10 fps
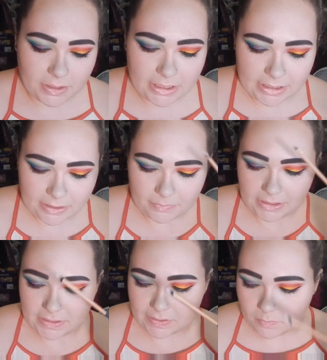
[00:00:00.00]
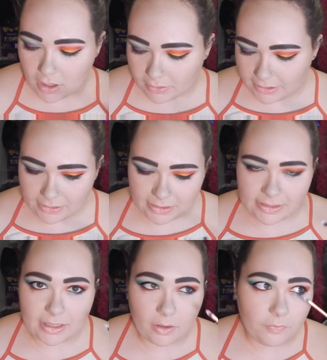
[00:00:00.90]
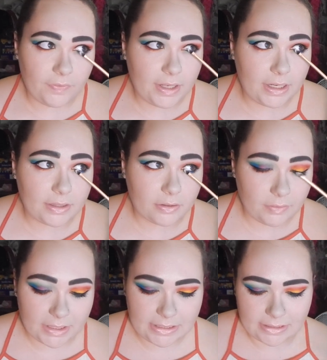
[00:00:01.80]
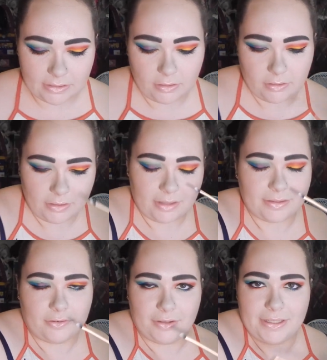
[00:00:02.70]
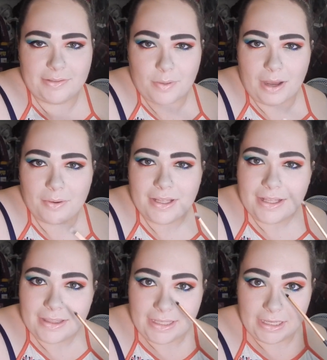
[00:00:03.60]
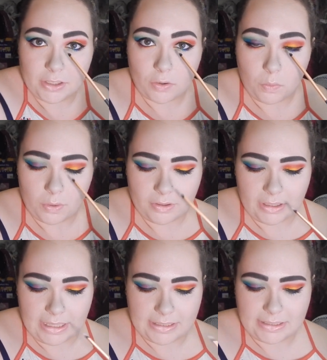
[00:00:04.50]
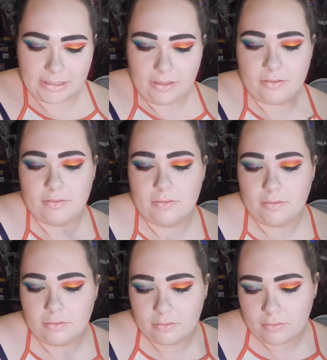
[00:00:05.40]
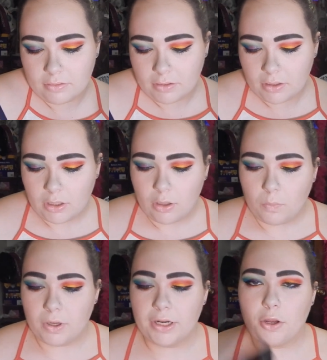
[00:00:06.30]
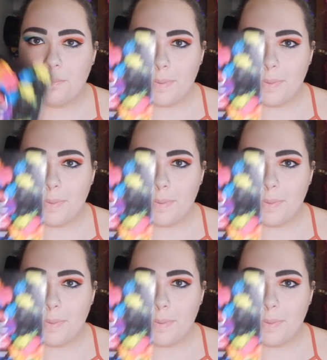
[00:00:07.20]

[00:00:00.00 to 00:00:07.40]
want to take something small like this that'll fit in the crease, or not the crease, wow, the inner corner nicely. We're going to go